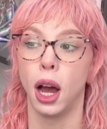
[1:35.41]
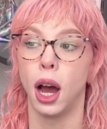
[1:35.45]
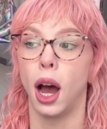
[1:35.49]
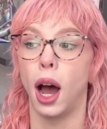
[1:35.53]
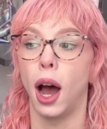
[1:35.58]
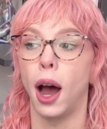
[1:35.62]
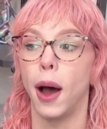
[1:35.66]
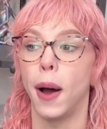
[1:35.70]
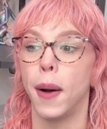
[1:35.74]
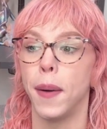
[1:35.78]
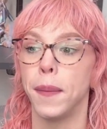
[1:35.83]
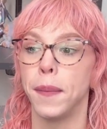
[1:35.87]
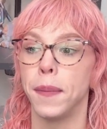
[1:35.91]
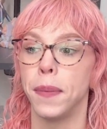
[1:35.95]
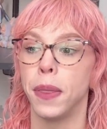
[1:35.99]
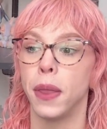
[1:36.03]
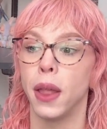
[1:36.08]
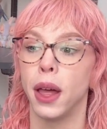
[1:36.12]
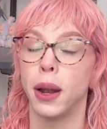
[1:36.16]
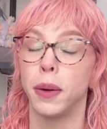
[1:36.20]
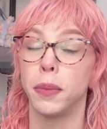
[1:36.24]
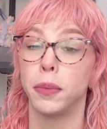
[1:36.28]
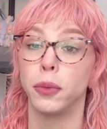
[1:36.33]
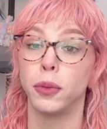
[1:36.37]
And
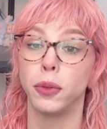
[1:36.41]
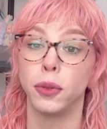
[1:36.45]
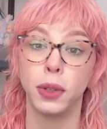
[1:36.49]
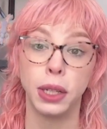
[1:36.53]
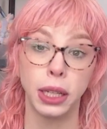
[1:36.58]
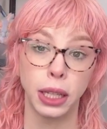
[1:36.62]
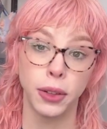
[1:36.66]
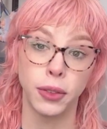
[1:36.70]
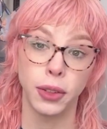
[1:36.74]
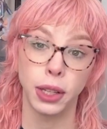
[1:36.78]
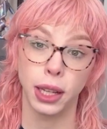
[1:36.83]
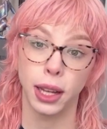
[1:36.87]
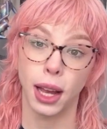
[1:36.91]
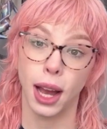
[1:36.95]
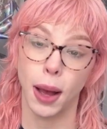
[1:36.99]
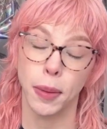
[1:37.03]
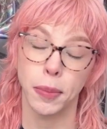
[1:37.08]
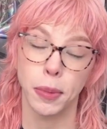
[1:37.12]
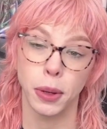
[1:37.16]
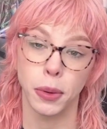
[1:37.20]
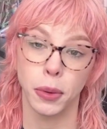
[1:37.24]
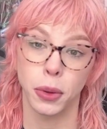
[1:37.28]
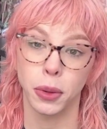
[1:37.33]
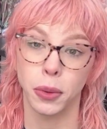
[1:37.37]
I'm really
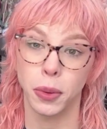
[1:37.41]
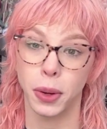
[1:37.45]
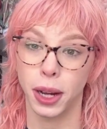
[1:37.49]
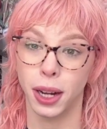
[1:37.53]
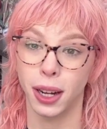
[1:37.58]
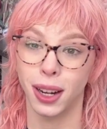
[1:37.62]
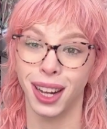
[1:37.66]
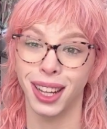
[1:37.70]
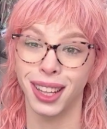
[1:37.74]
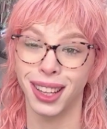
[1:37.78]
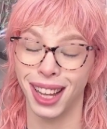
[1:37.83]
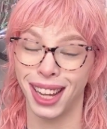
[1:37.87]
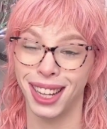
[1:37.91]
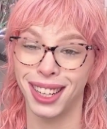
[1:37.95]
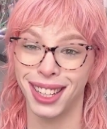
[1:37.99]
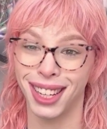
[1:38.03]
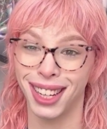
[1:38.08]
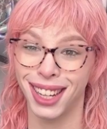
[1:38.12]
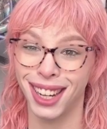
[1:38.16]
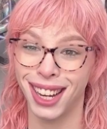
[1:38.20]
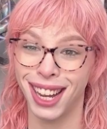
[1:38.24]
happy with where I landed,